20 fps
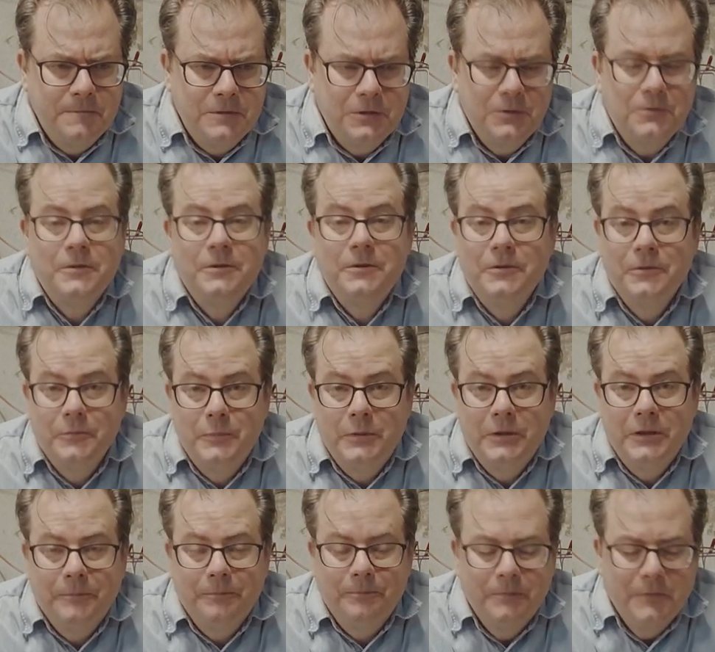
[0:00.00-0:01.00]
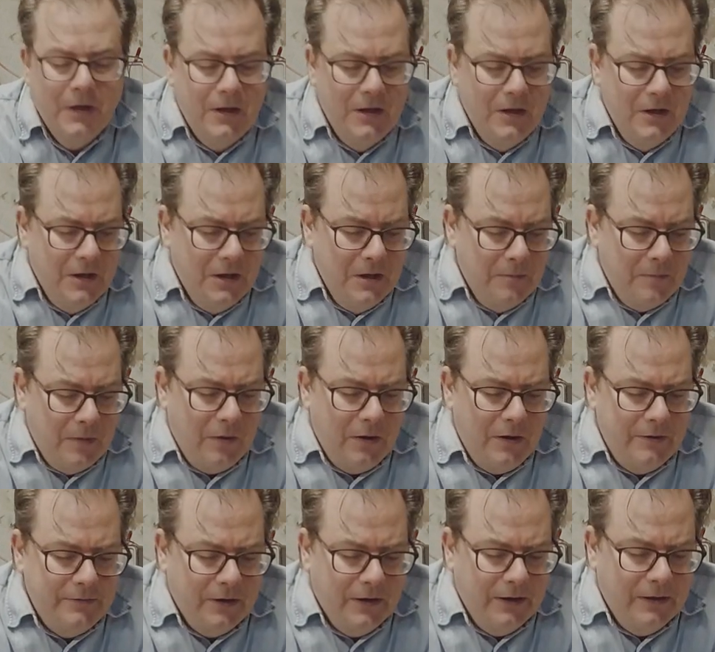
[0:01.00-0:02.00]
so they're European. My
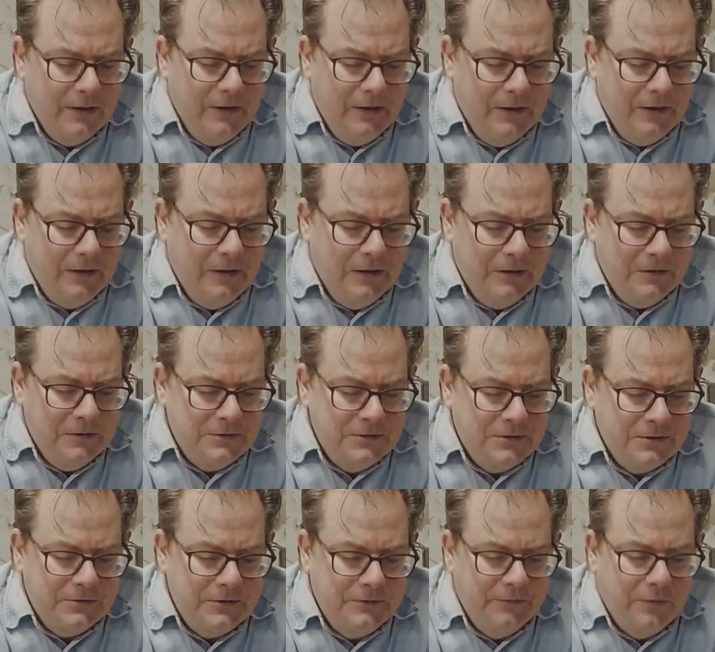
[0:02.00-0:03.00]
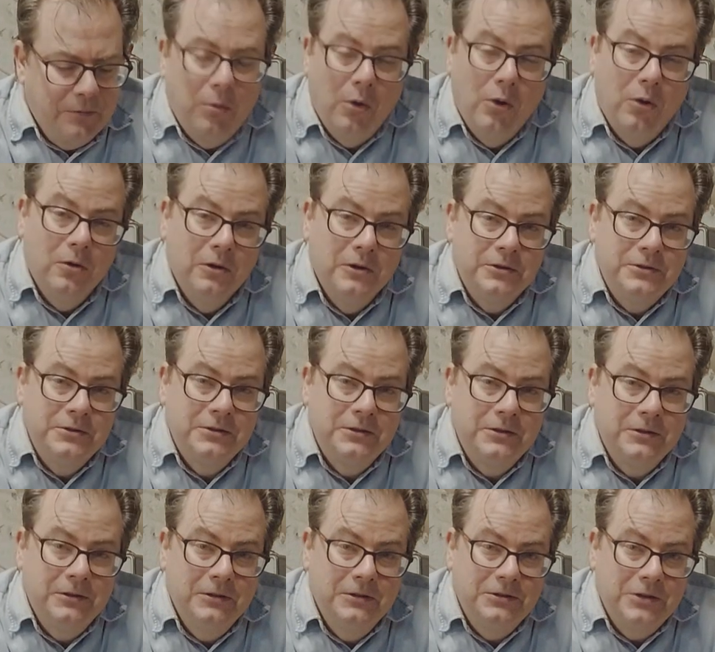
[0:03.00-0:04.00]
wife got searching for Polish
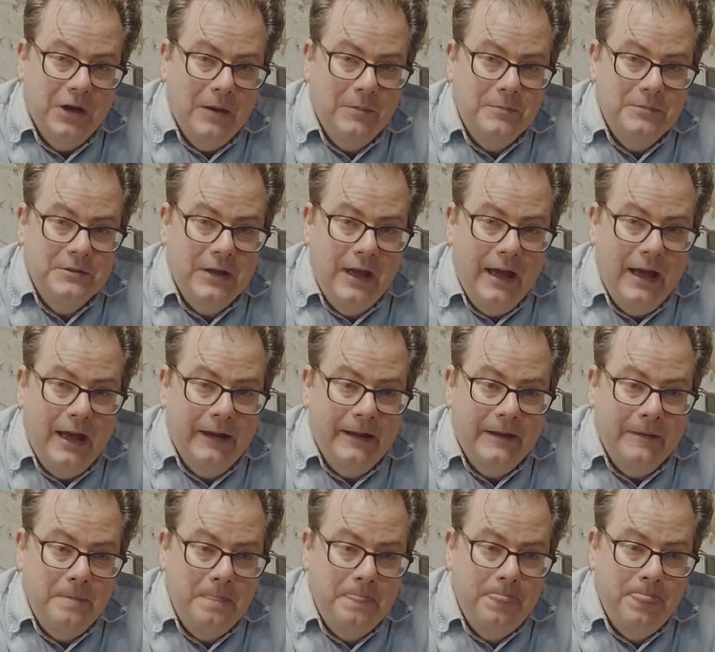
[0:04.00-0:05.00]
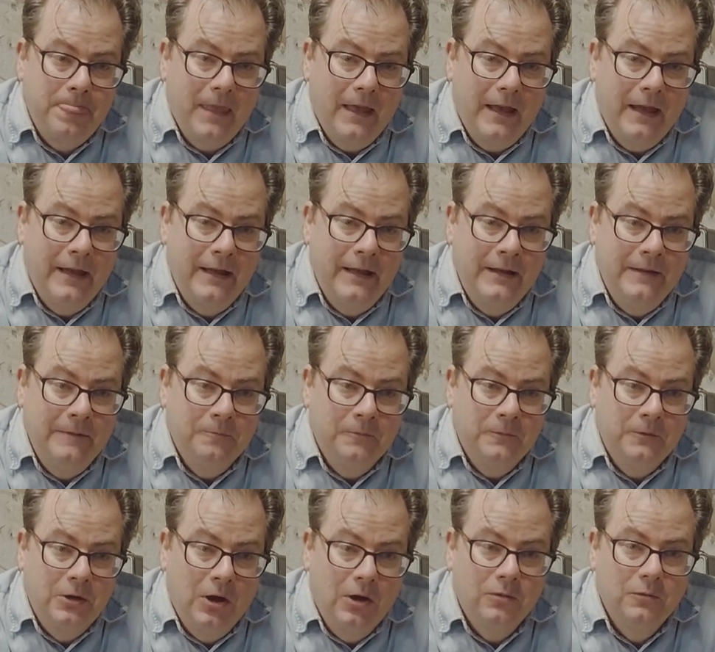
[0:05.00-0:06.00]
shops that had it,
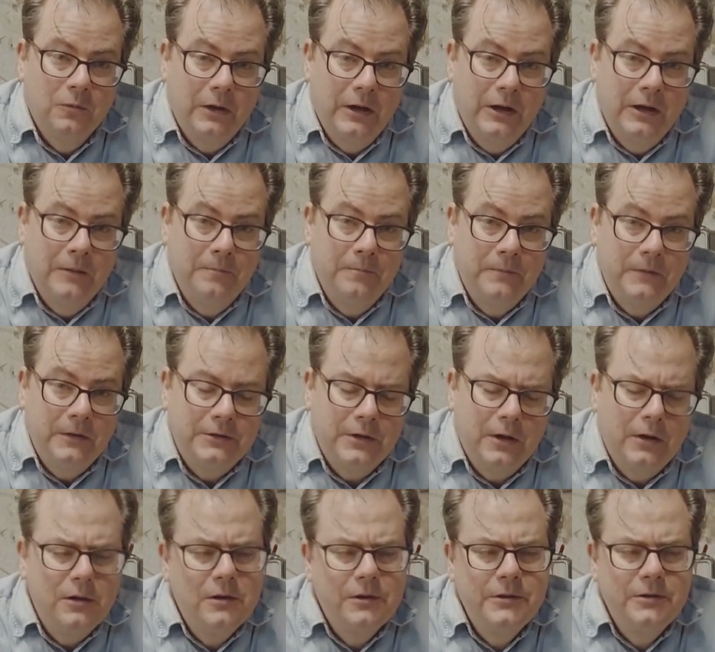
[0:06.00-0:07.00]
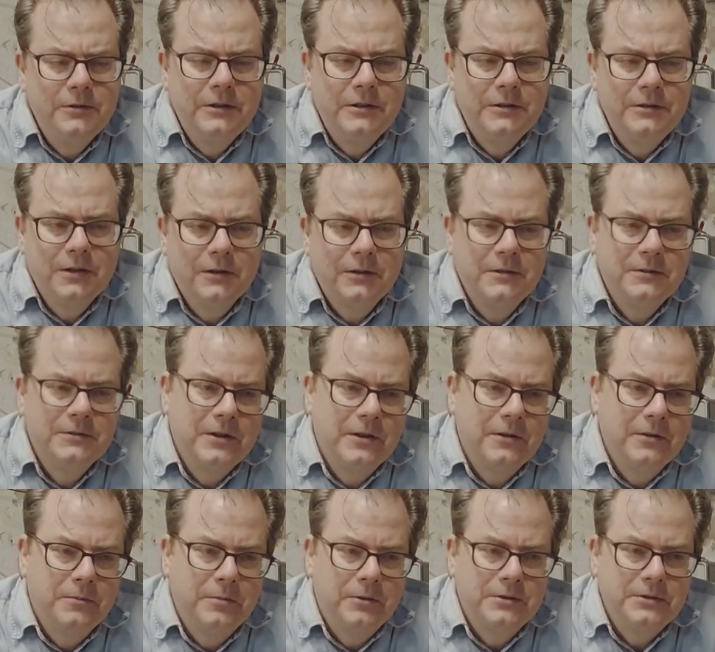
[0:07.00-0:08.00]
and called one up and said, oh, you need to talk to this
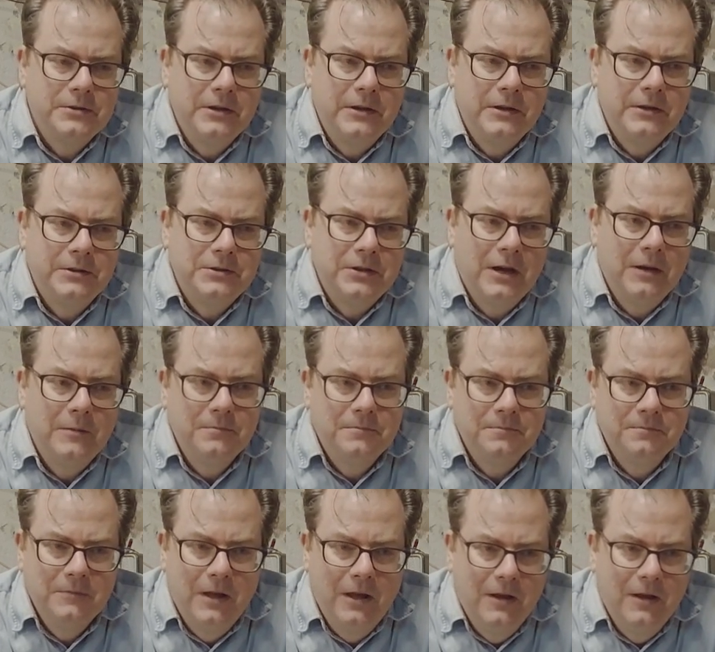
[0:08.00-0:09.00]
other person in the shop.